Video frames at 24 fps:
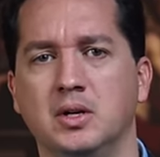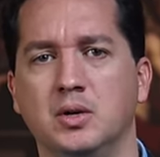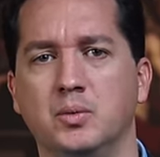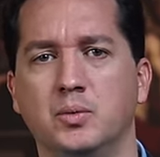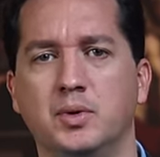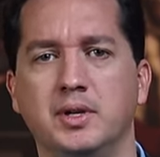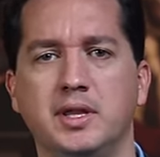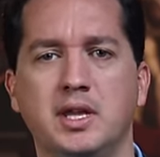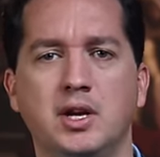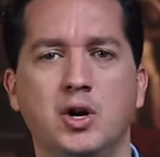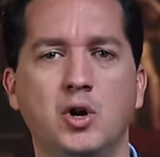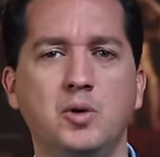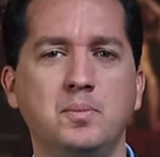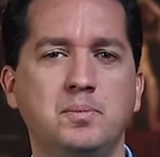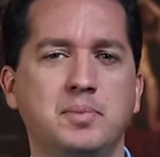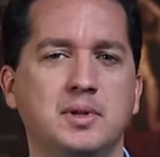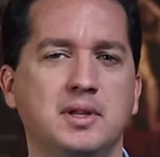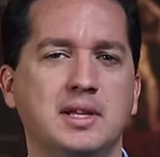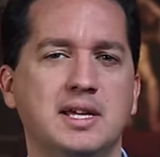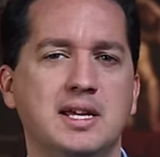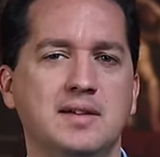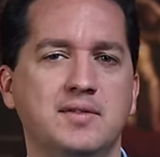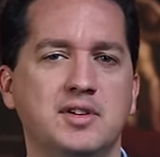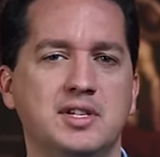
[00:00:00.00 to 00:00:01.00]
What they don't
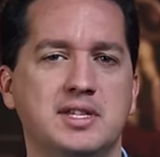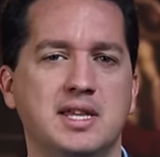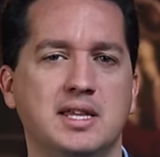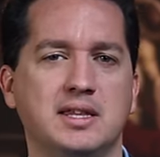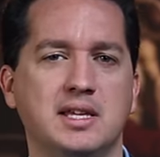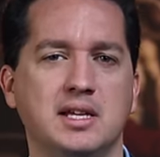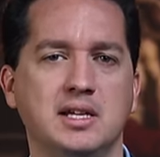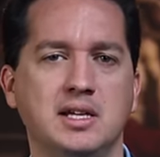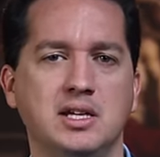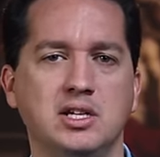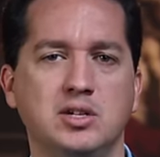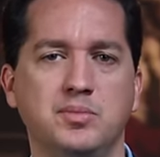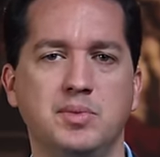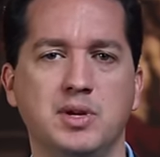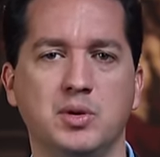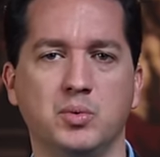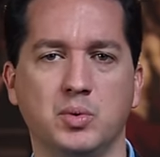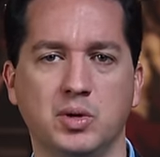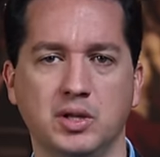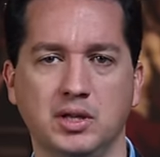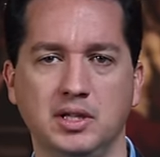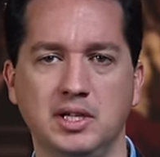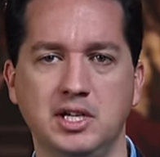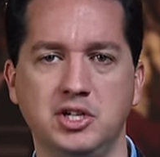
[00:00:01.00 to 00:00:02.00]
believe is that they need to be
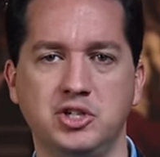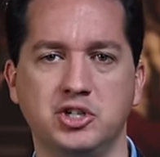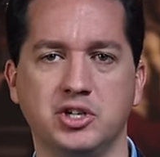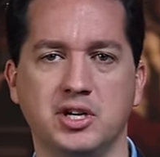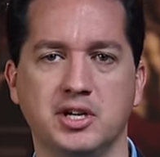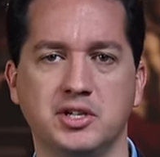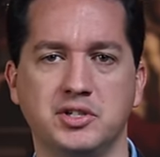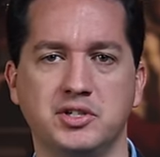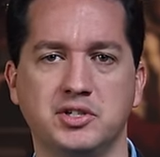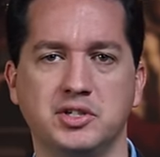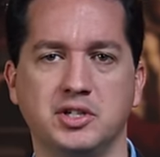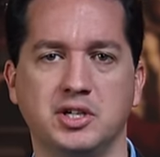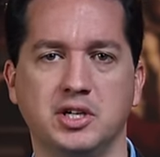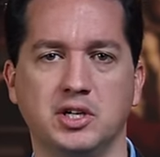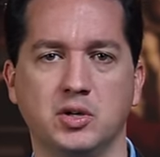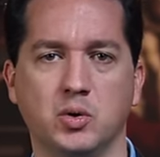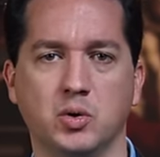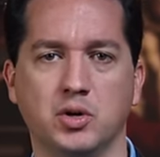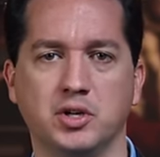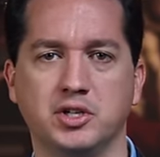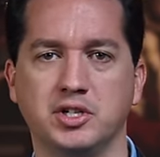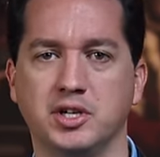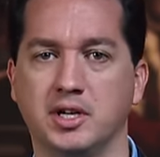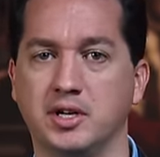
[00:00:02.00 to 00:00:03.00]
religious in
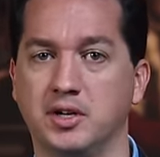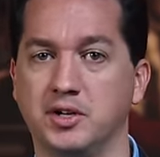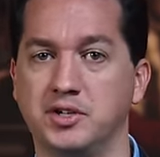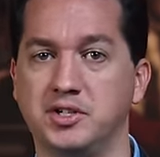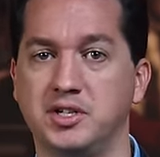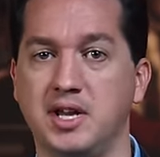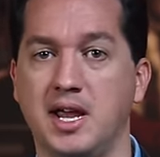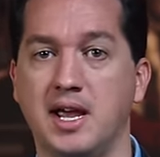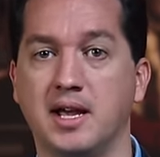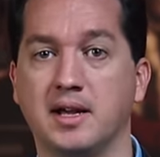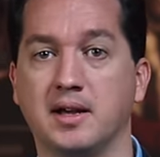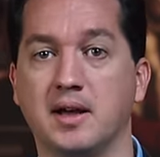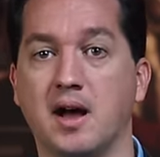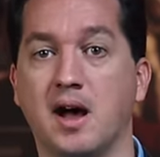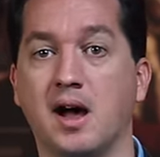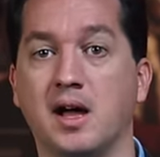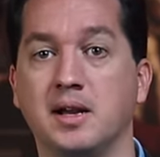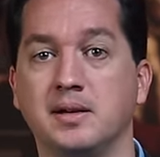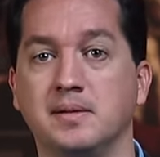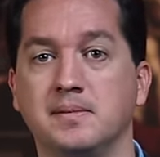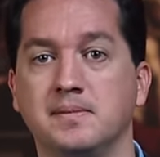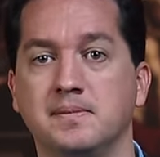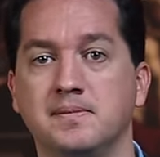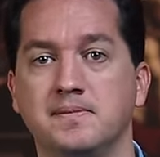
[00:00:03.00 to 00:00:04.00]
order to understand
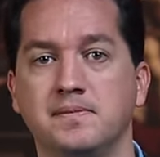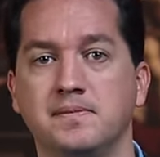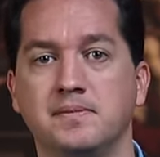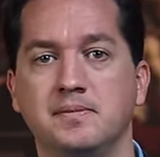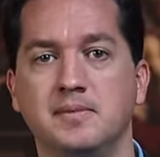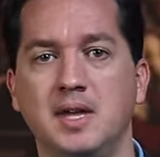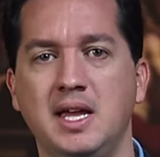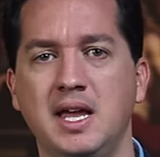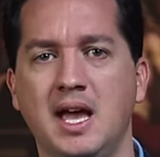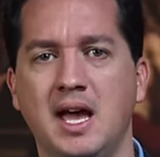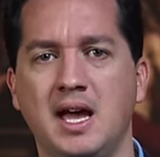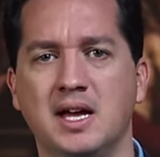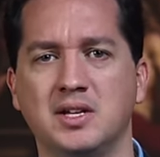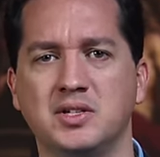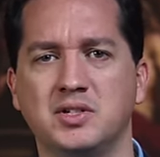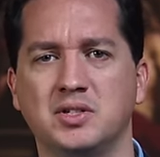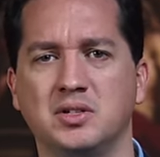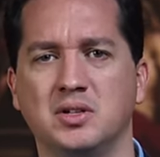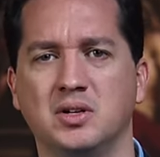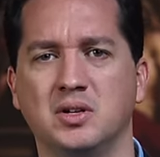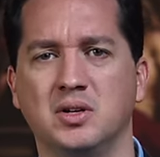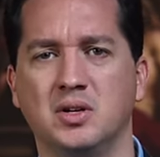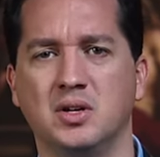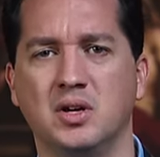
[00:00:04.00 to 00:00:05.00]
God. They ask,
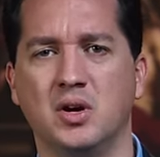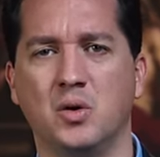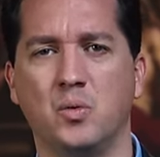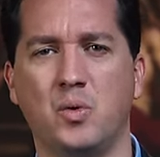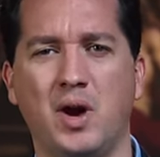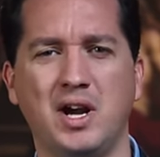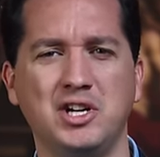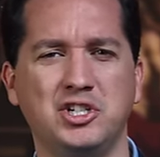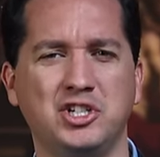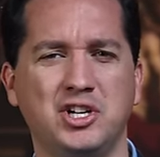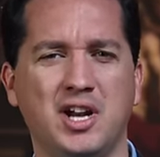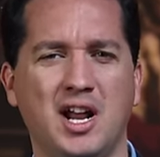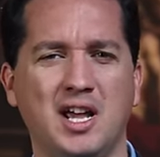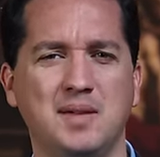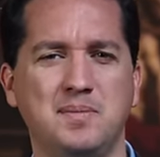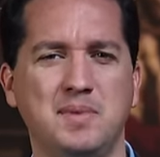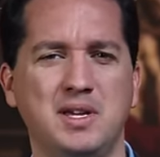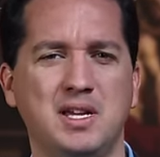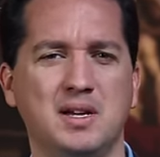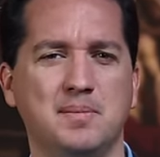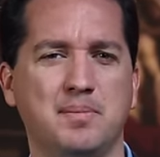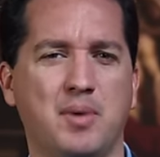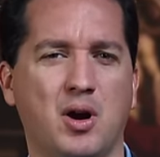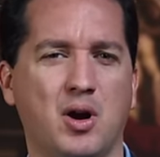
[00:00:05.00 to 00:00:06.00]
why should I
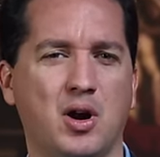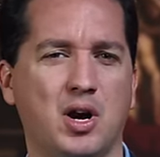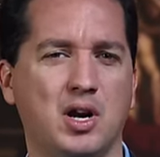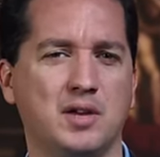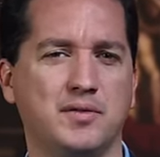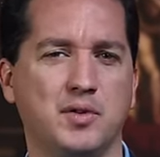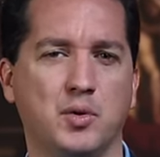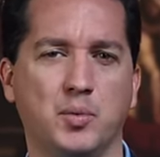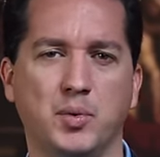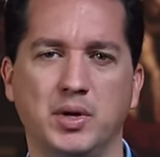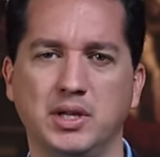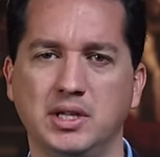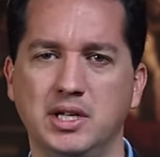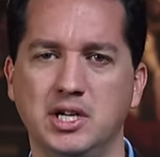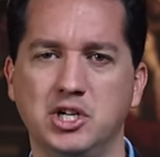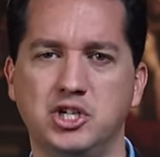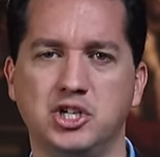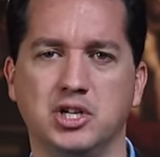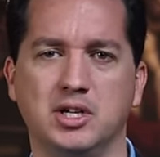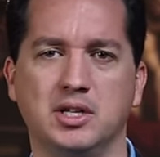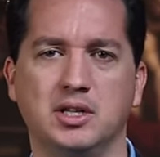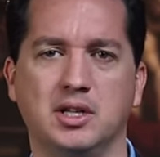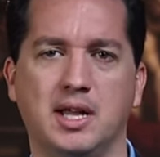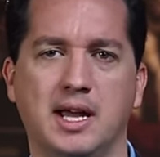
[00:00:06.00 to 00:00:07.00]
be a part of a
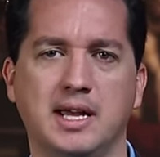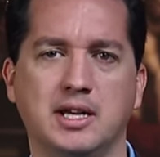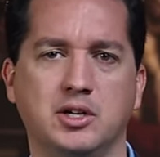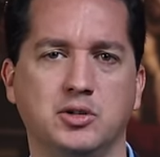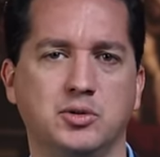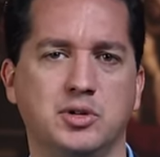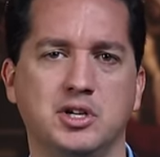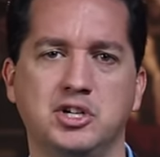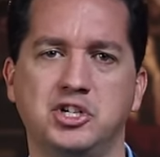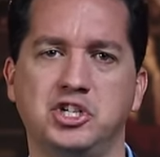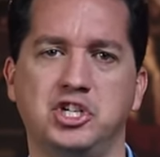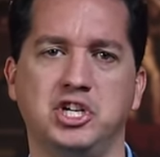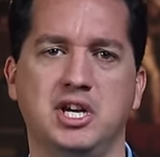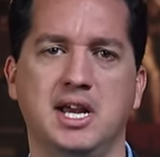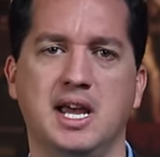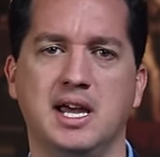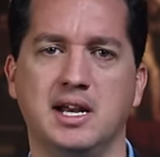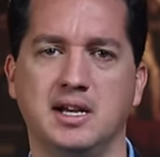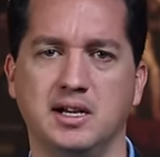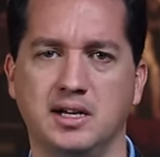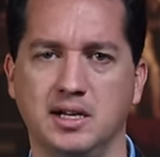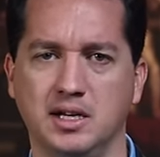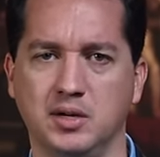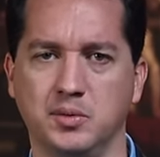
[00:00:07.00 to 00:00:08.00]
religion like
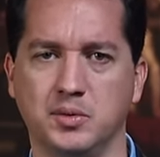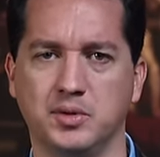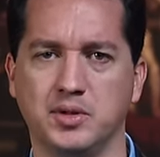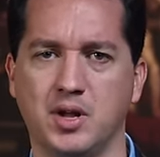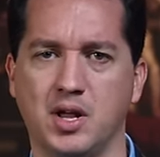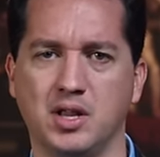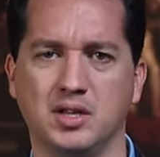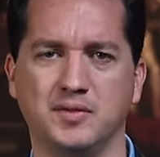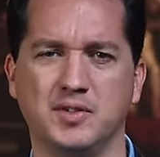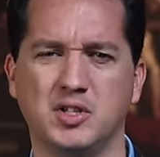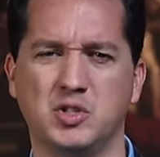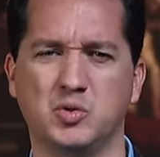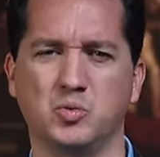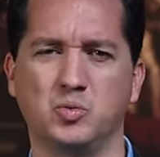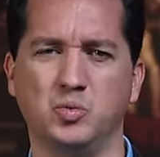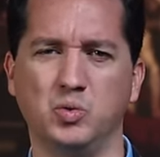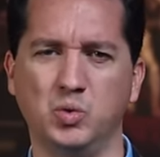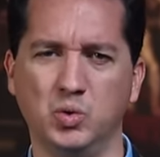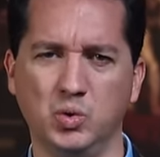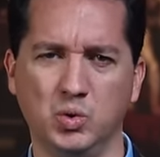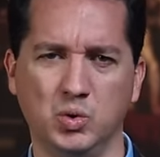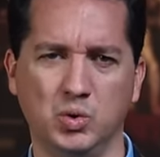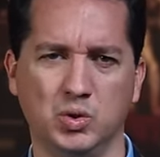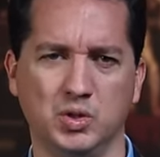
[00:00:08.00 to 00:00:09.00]
Christianity with all of its
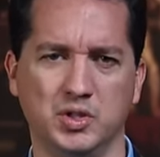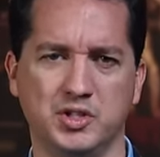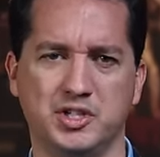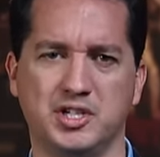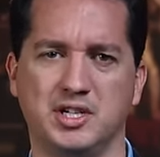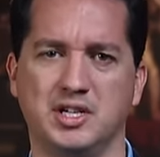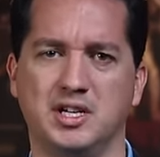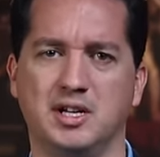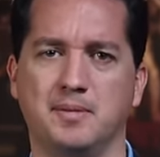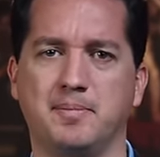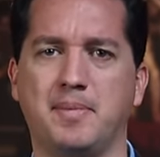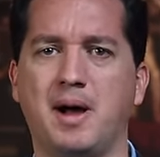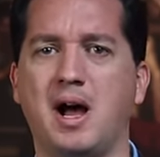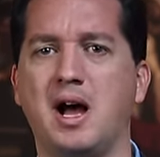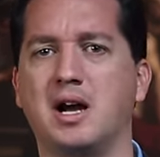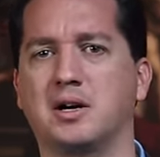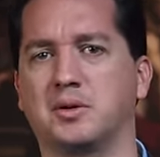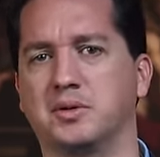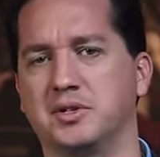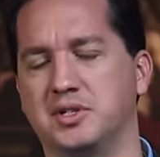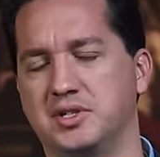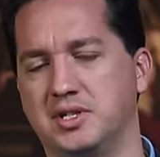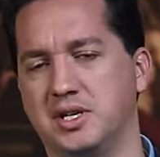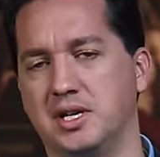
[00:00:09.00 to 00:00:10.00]
rules and
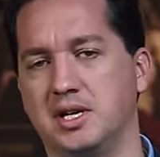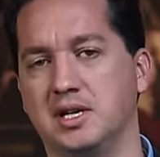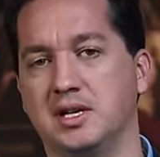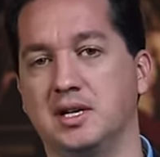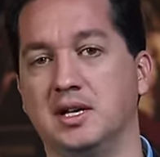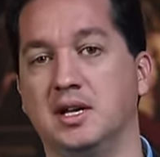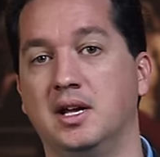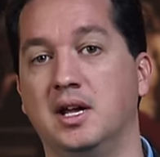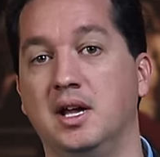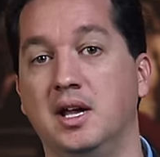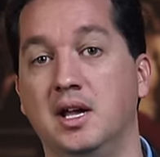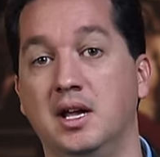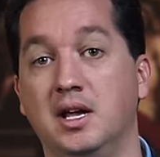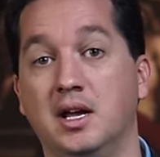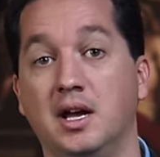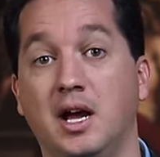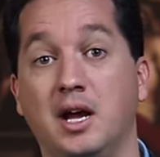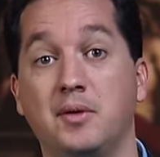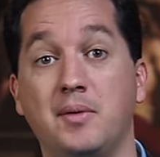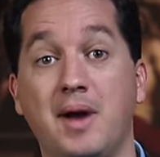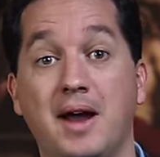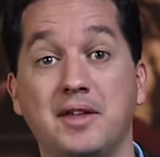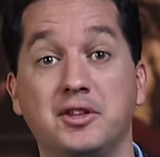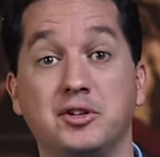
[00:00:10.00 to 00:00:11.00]
hypocrisy?
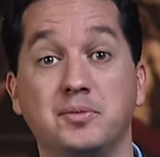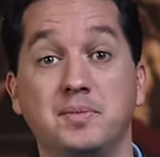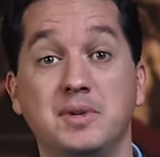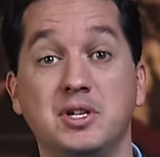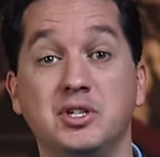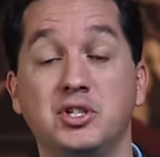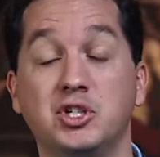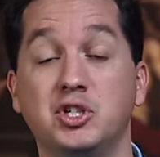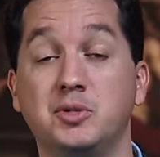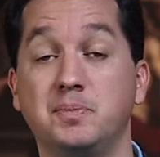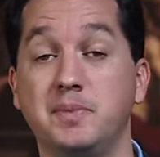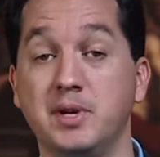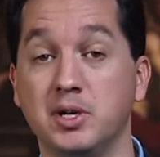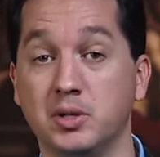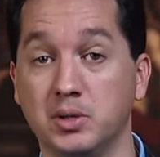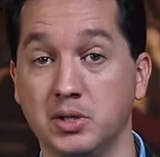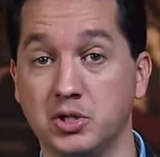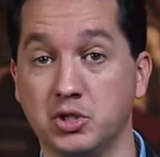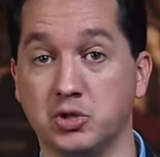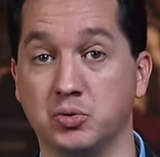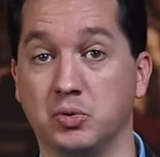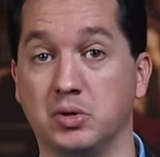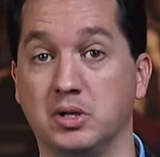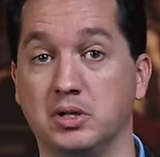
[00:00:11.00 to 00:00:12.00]
I'd rather be
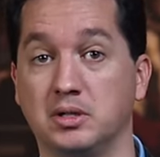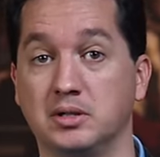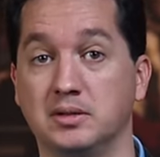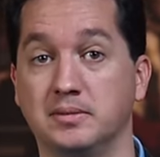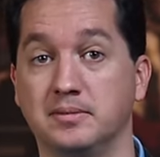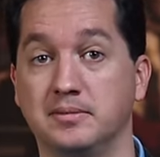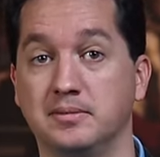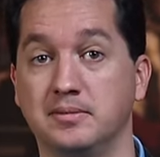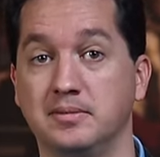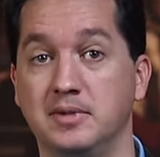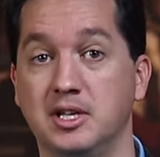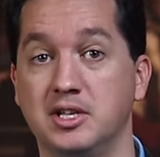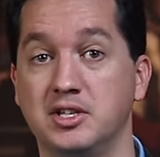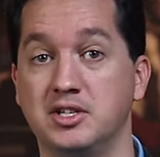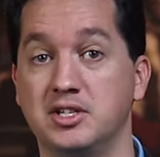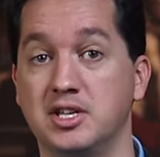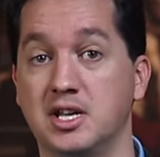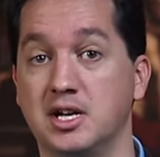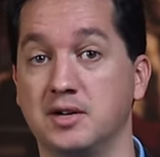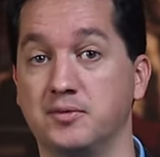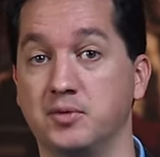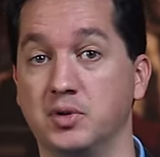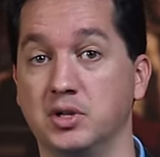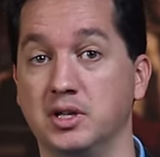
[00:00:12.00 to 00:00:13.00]
spiritual instead of